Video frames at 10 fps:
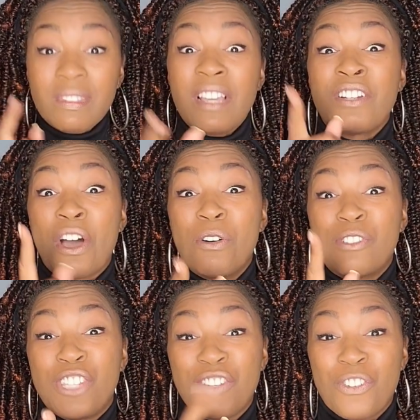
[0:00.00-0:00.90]
no,
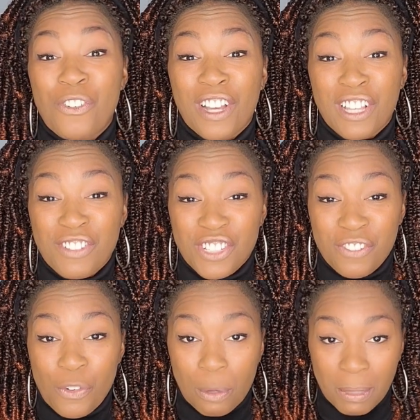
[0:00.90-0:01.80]
G4. I love the
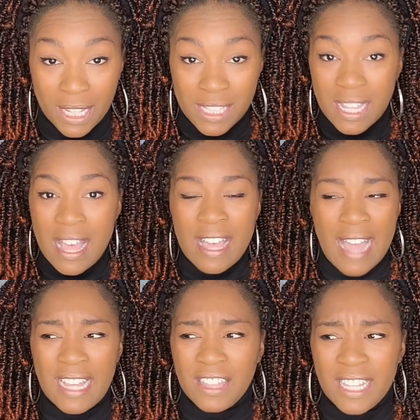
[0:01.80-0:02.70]
G4 pens.
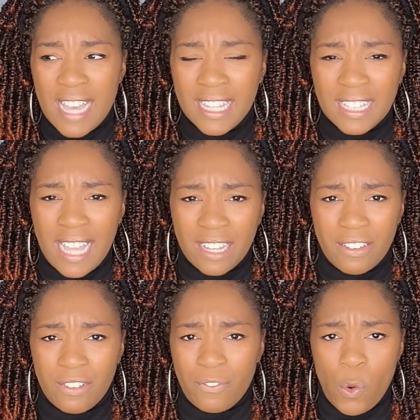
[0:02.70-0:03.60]
And I think I get like
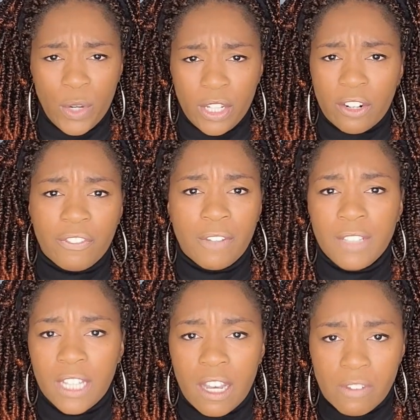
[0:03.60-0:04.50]
40 or
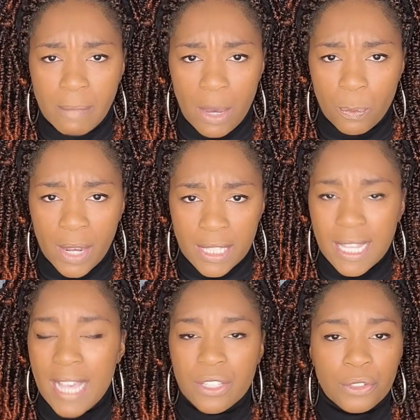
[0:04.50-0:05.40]
50 of them at once.
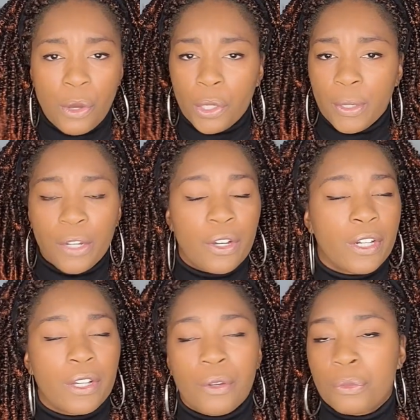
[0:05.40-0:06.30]
As a notary, you're going
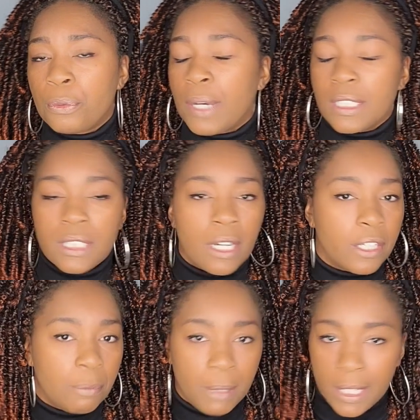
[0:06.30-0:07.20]
to go through a ton
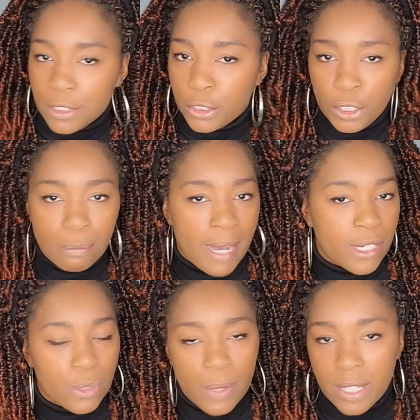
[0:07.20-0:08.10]
of pens, so you might
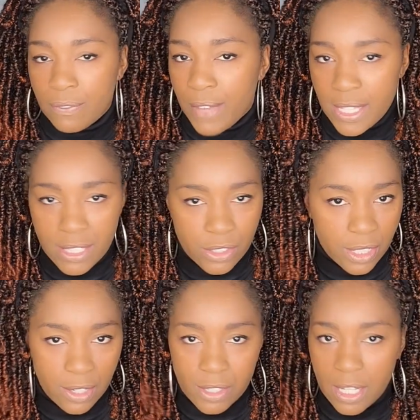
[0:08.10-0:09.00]
as well invest into
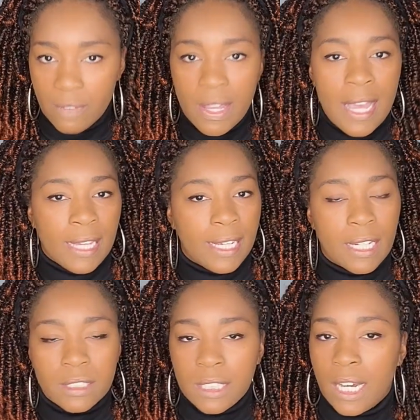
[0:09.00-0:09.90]
yourself. Get
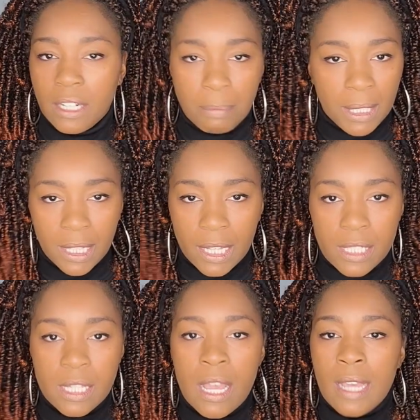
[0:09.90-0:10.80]
a ton of
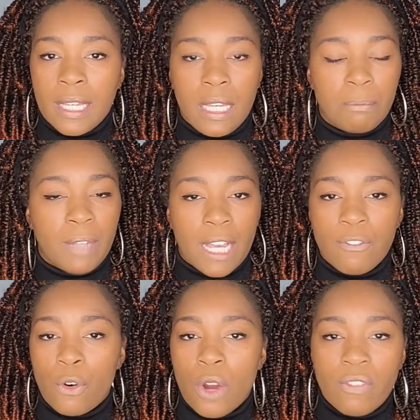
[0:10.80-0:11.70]
pens, keep like
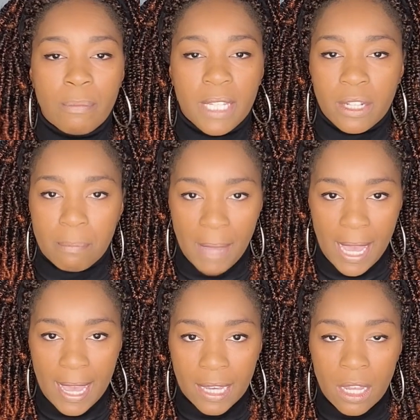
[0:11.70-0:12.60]
4 of them in your
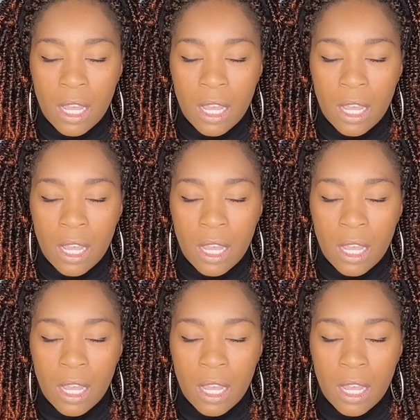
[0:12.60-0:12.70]
bag,